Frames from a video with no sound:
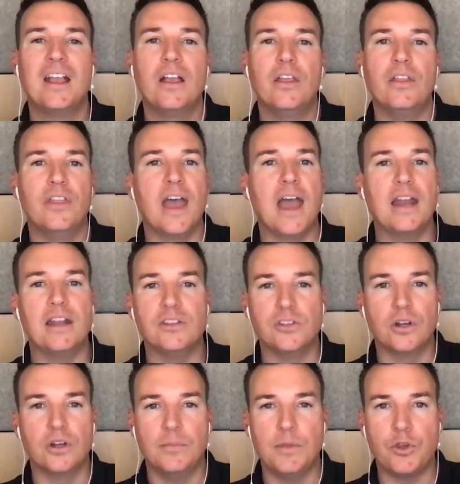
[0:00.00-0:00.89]
That is
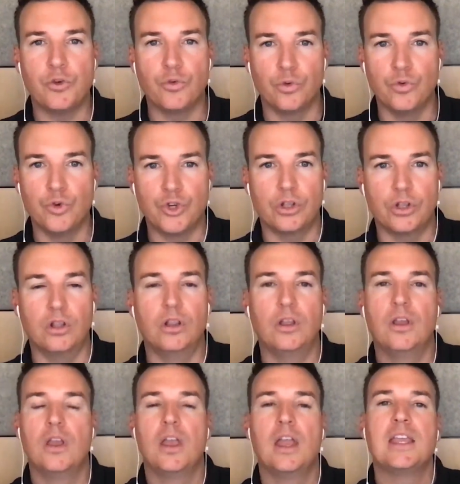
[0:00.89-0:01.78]
going to be crucial.
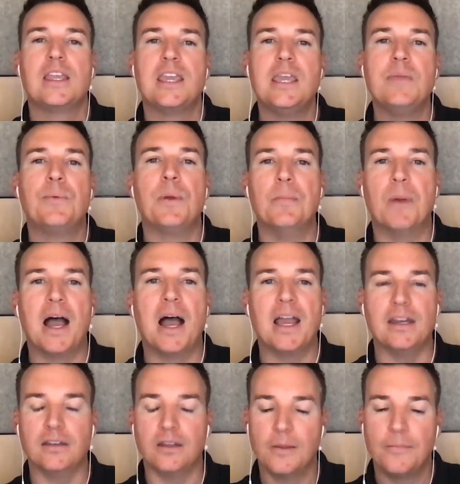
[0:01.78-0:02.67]
Keep in
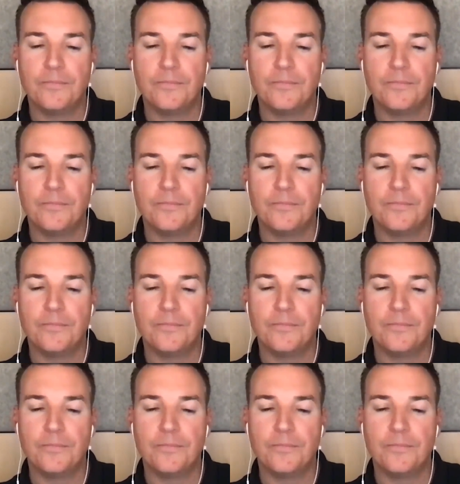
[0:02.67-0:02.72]
mind,